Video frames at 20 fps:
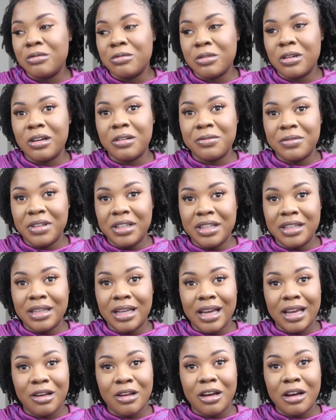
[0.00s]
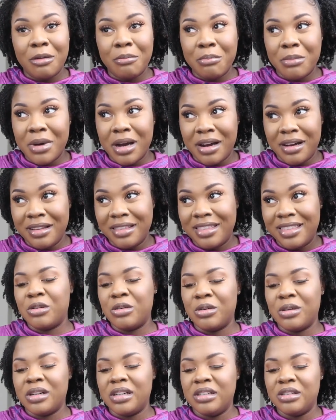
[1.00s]
roughly like a month
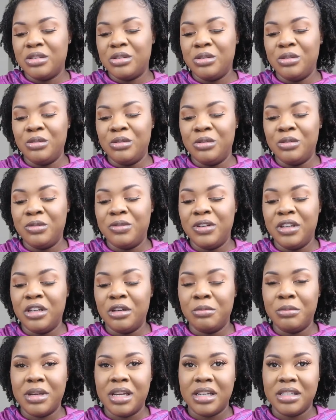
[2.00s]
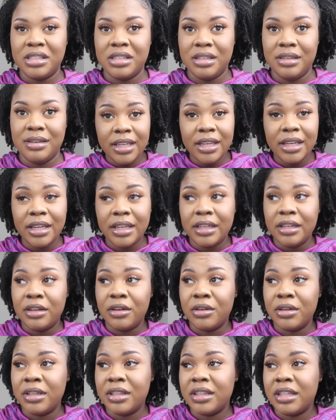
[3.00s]
according to fetal medicine, and the
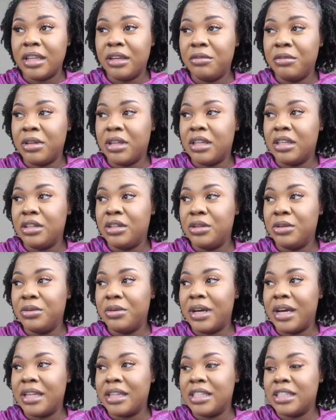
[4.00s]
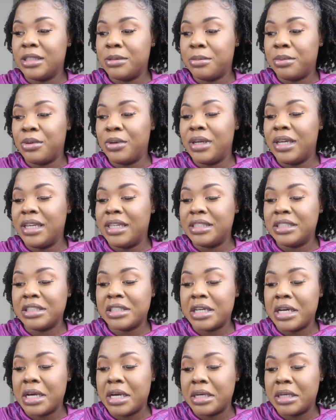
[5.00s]
only thing we can do at this point is
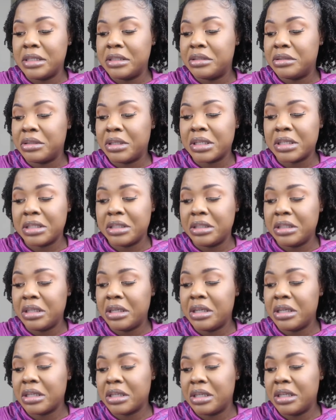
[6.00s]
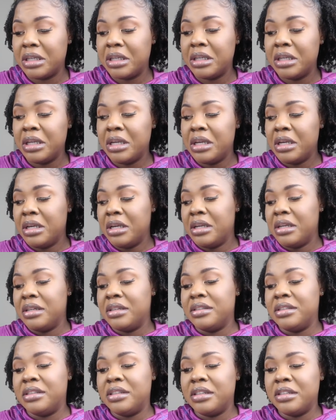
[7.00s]
kind of truck along and
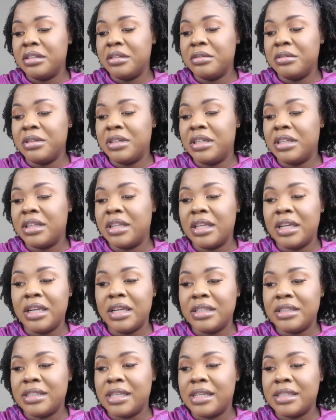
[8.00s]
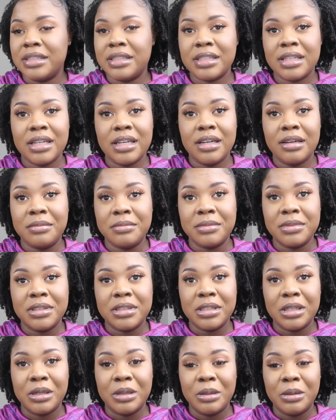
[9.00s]
deal with things as it comes.
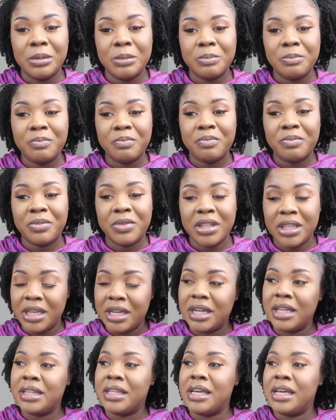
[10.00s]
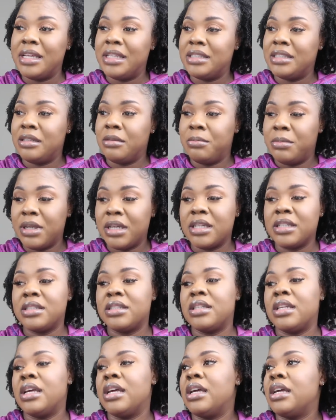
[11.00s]
So yeah, that is the
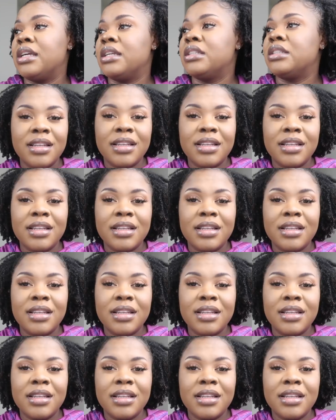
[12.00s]
biggest thing.